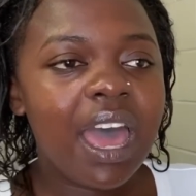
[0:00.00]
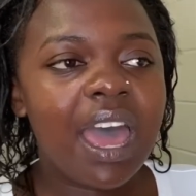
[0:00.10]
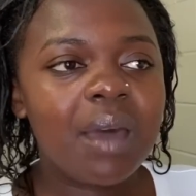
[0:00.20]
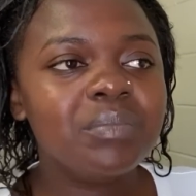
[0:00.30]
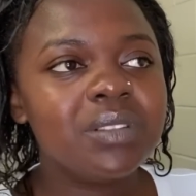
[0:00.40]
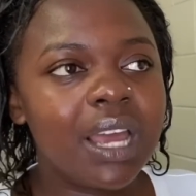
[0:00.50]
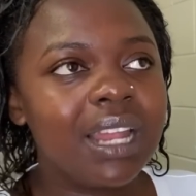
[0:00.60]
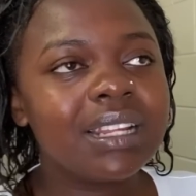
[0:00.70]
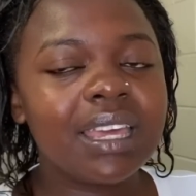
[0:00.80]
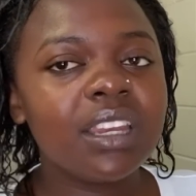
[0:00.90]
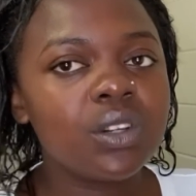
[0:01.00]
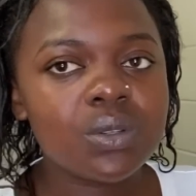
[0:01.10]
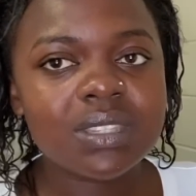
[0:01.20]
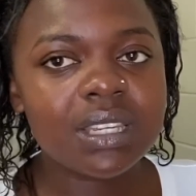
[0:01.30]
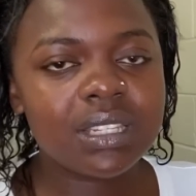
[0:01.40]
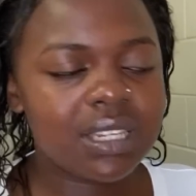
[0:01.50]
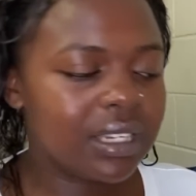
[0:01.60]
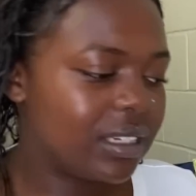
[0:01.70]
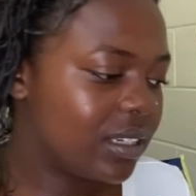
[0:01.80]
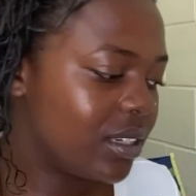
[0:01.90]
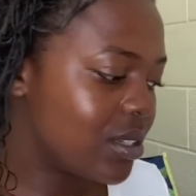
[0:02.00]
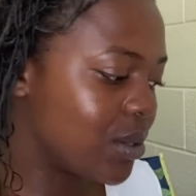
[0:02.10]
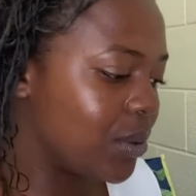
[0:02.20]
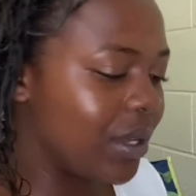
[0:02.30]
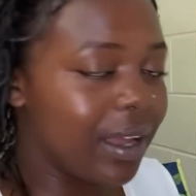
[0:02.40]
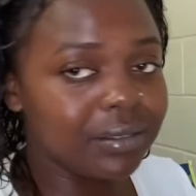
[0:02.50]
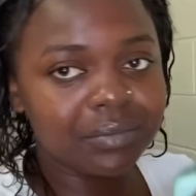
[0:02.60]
I'll get nauseated. So yeah,